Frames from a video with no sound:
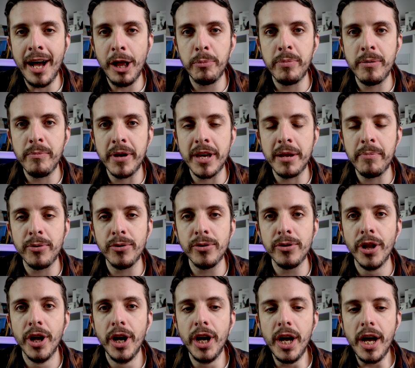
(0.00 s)
helping
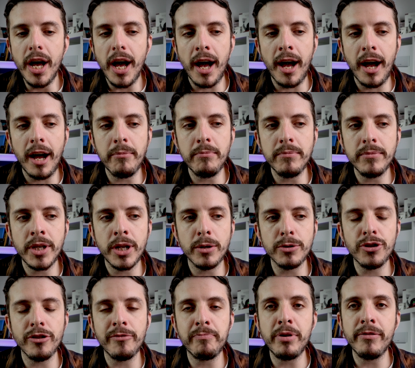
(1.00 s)
people
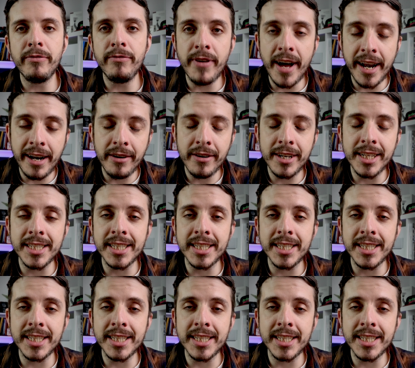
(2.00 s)
sort of prevent